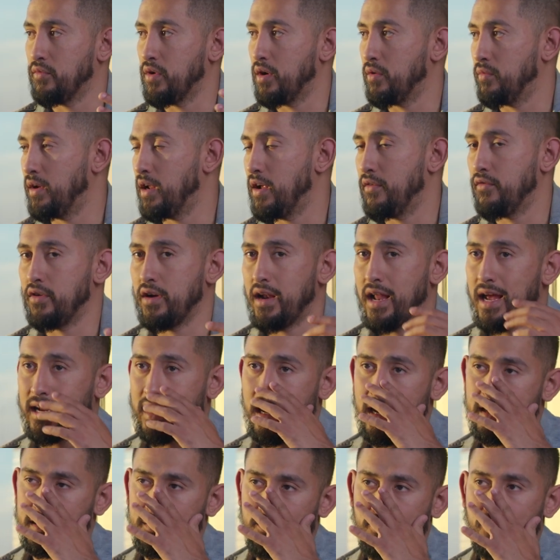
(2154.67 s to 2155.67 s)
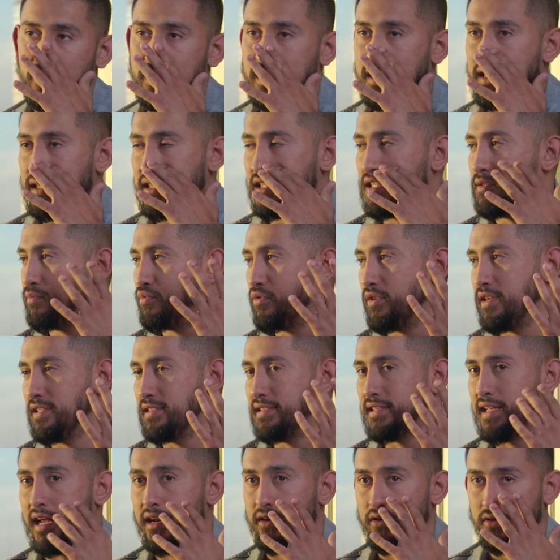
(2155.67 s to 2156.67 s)
right, whatever, like it's pretty
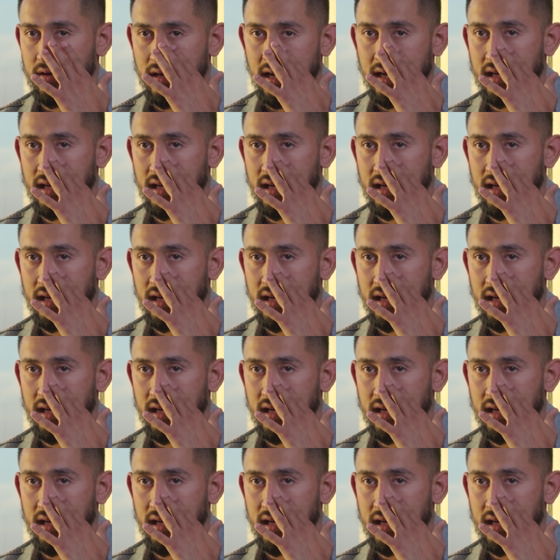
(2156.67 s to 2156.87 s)
standard.